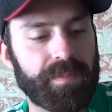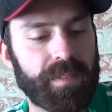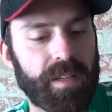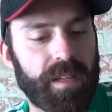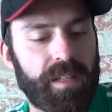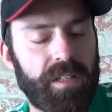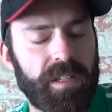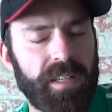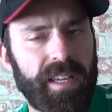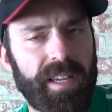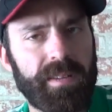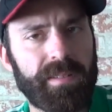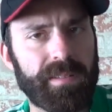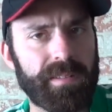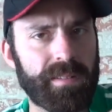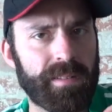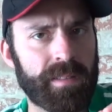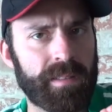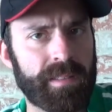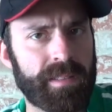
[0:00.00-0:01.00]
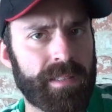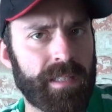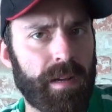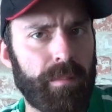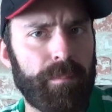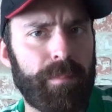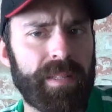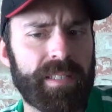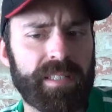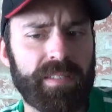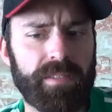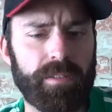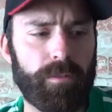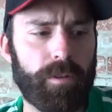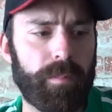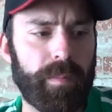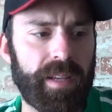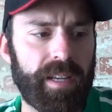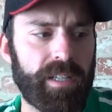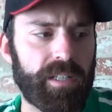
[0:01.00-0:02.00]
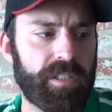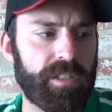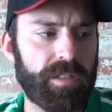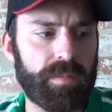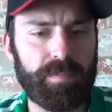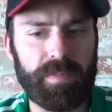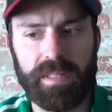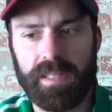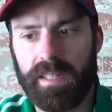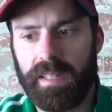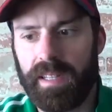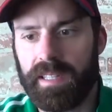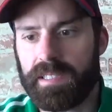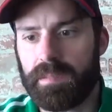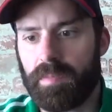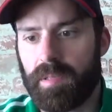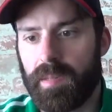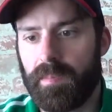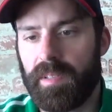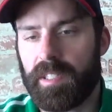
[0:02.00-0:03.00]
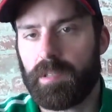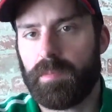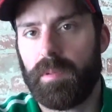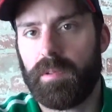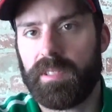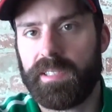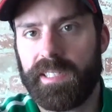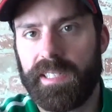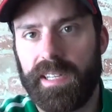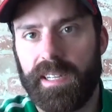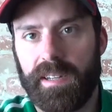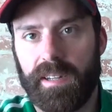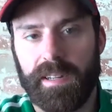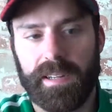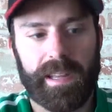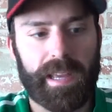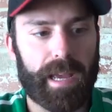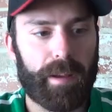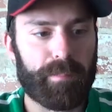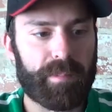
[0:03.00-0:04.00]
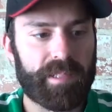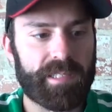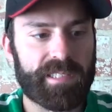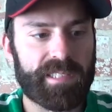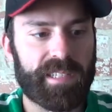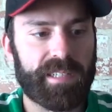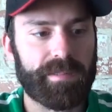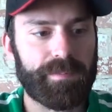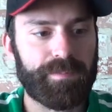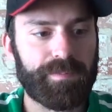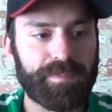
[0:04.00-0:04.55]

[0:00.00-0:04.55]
I mean, get some bits of the remaining juice, but that's pretty much mostly it on Capri Sun.